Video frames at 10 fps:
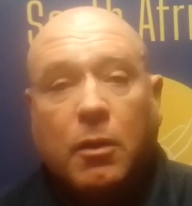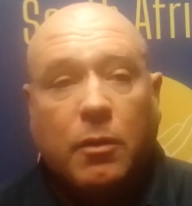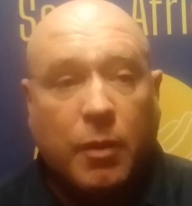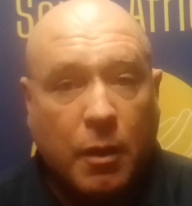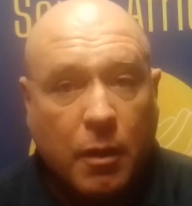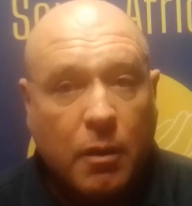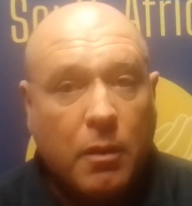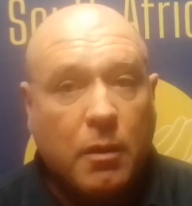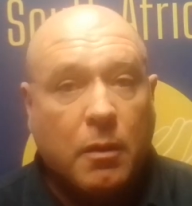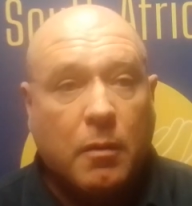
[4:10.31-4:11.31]

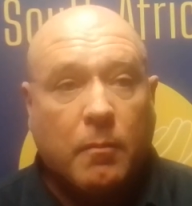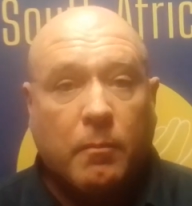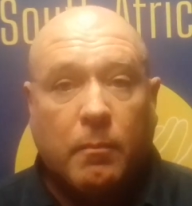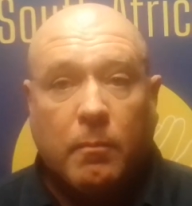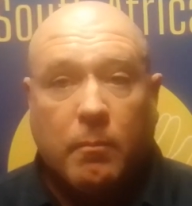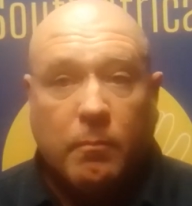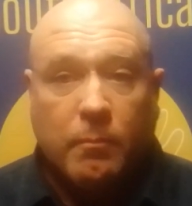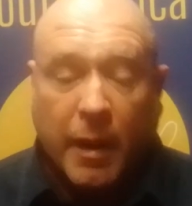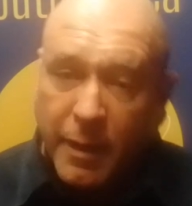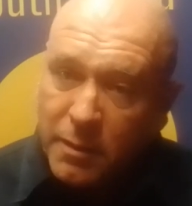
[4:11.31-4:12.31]
the
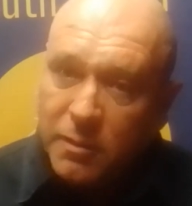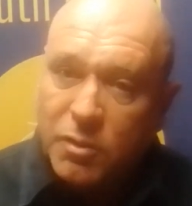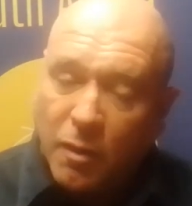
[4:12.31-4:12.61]
maintenance